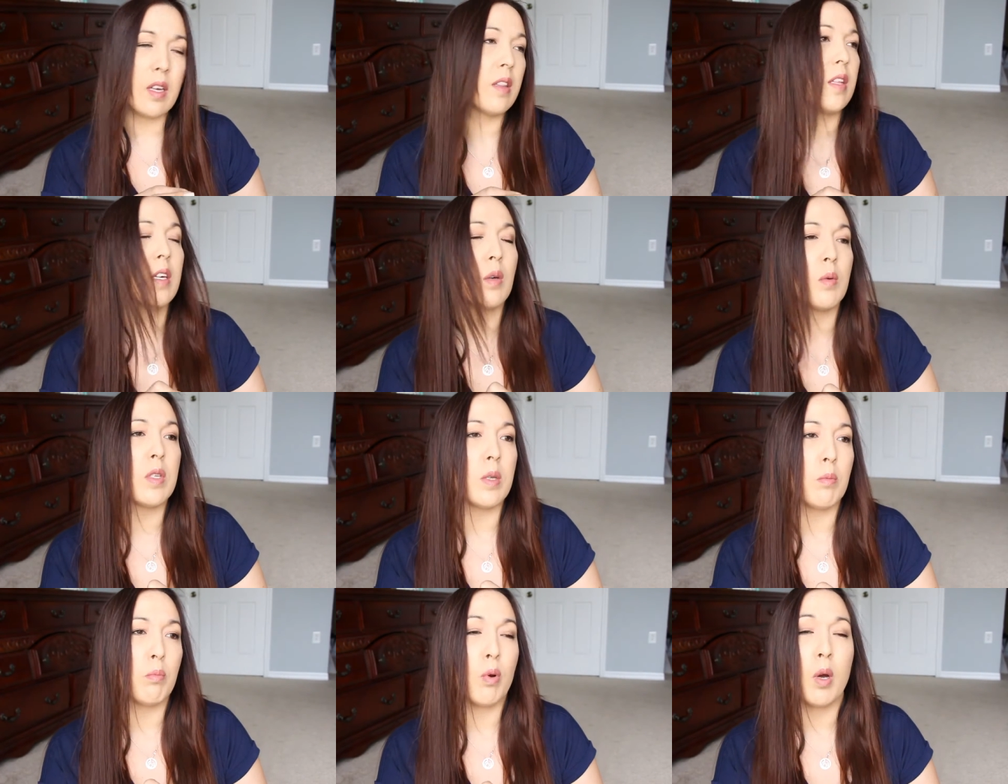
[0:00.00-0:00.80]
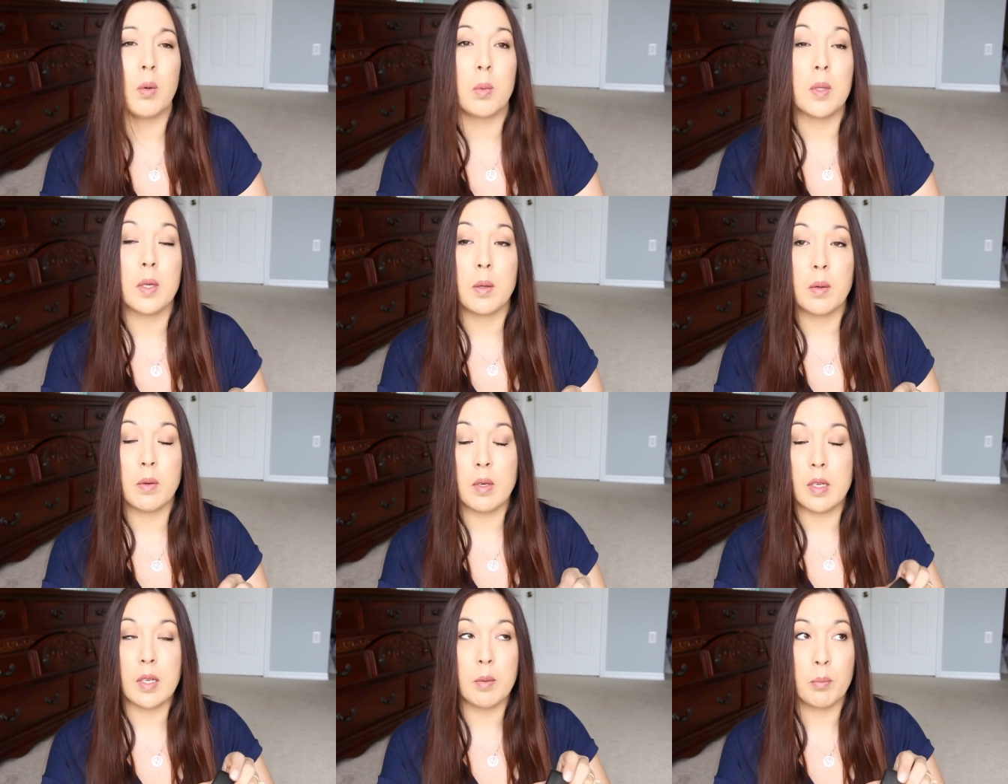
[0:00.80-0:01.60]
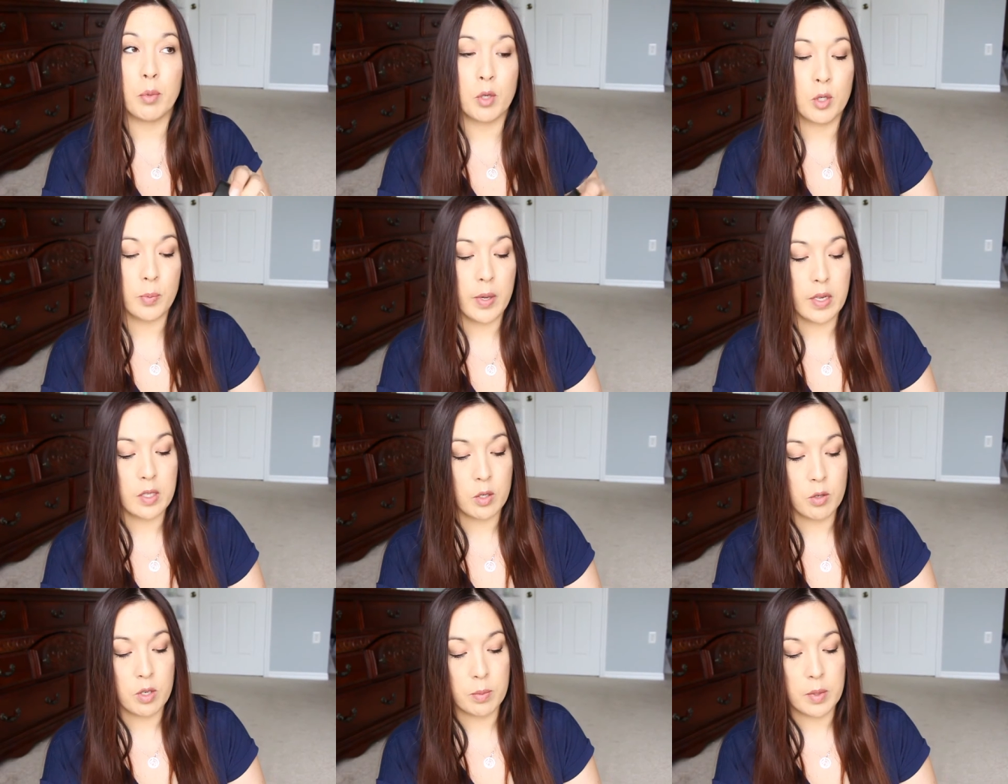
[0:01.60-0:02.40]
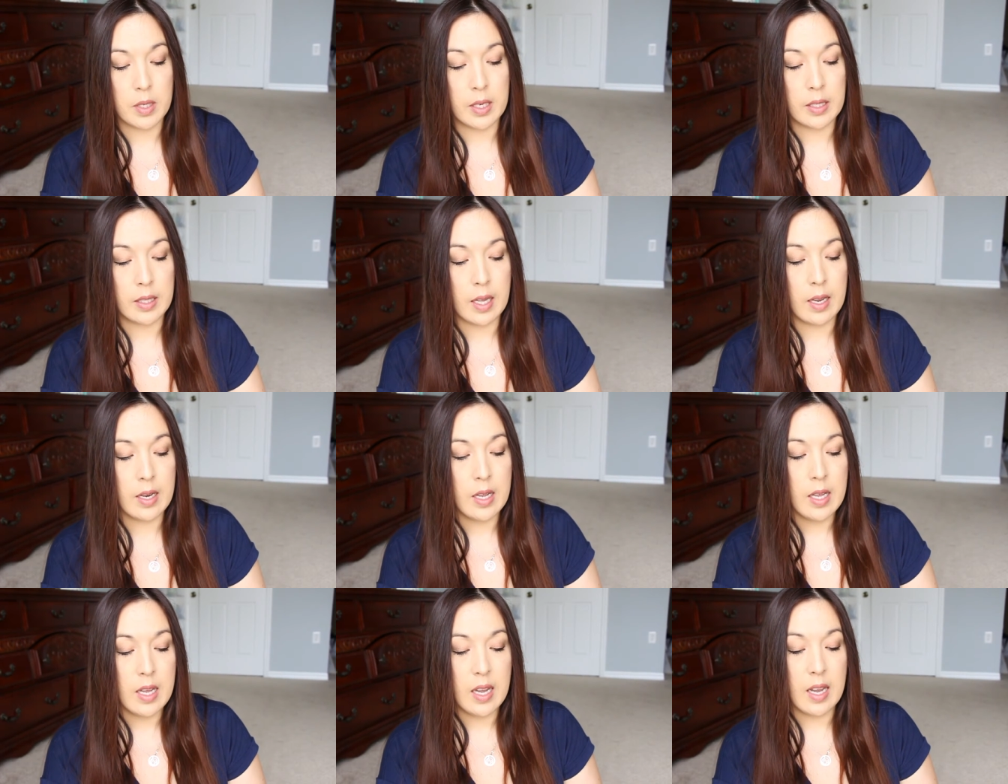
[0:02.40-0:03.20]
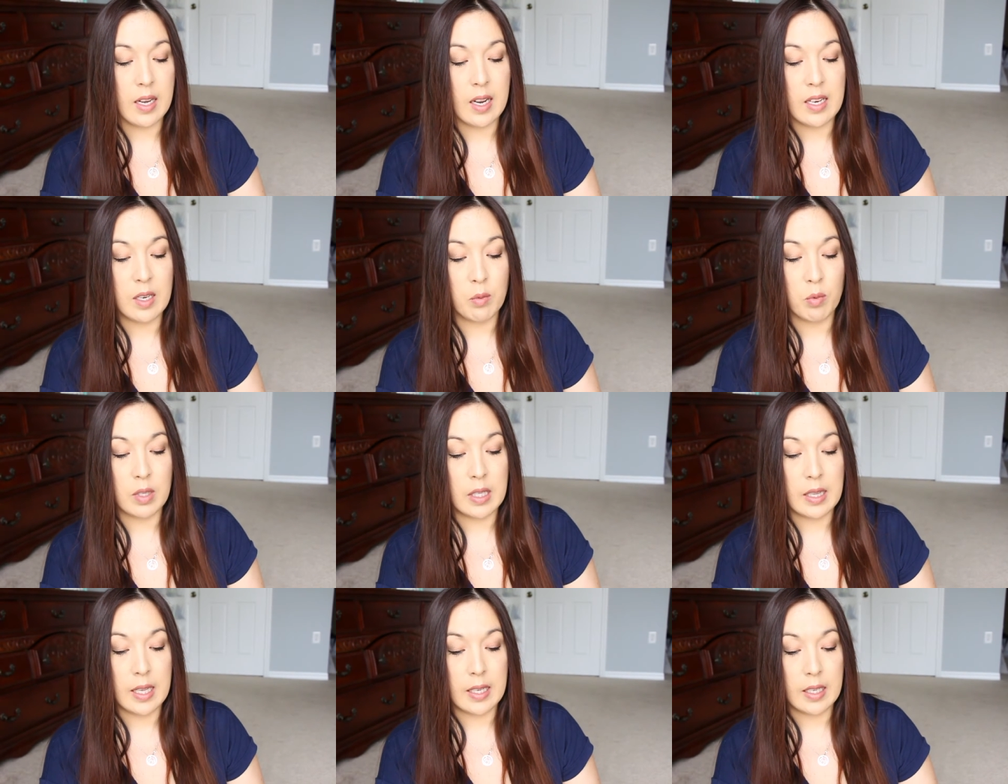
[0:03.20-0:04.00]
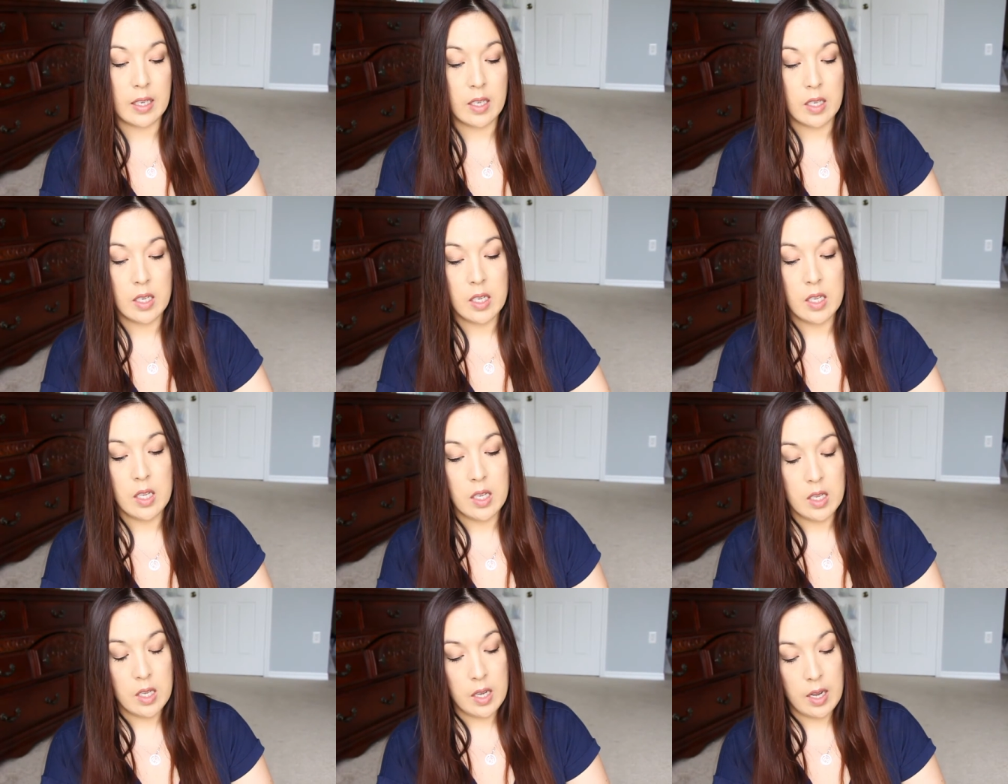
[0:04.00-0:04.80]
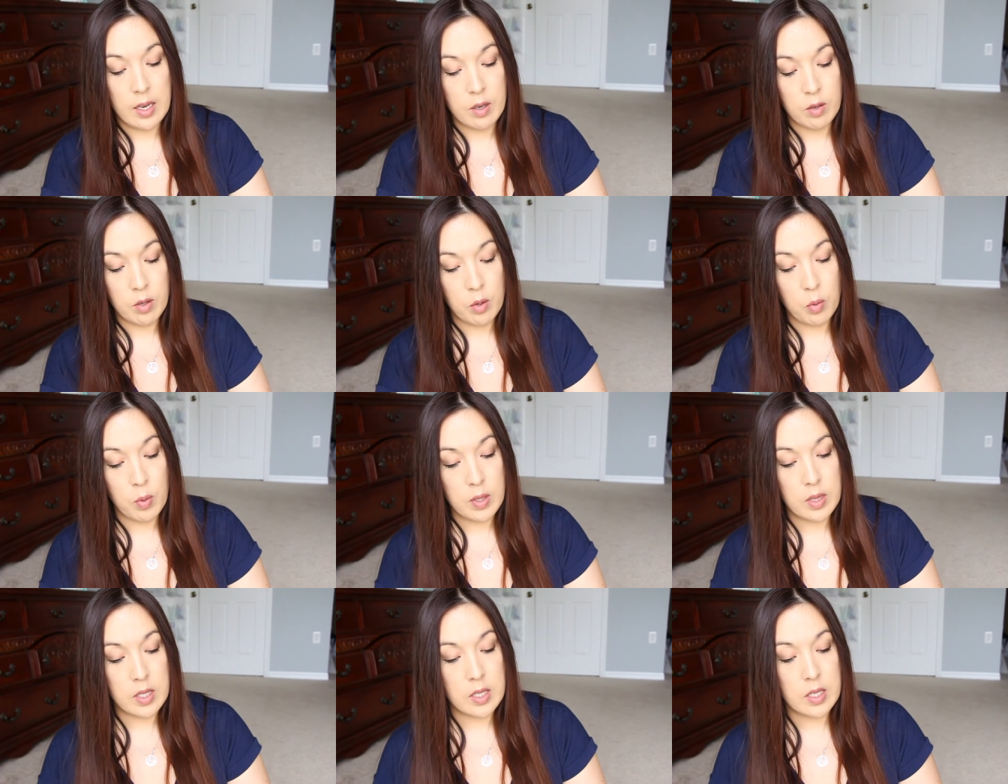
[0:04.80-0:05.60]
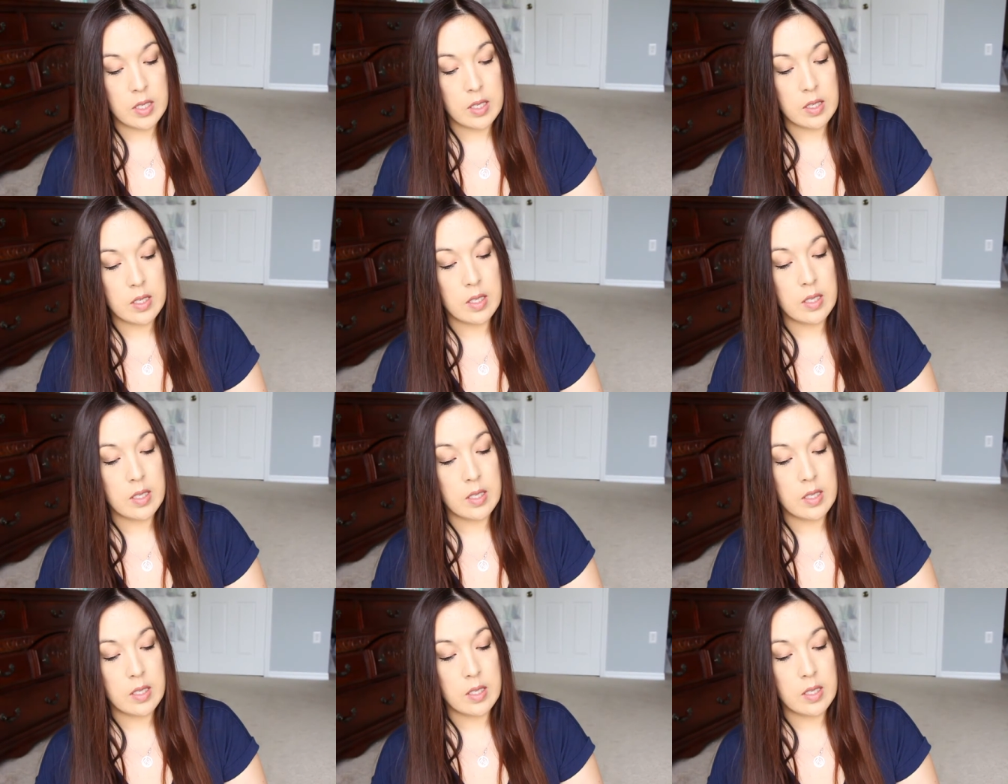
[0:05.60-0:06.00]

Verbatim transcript: I think it was in probably in, in Birchbox or something like that, and I didn't really like it. I don't know what this is.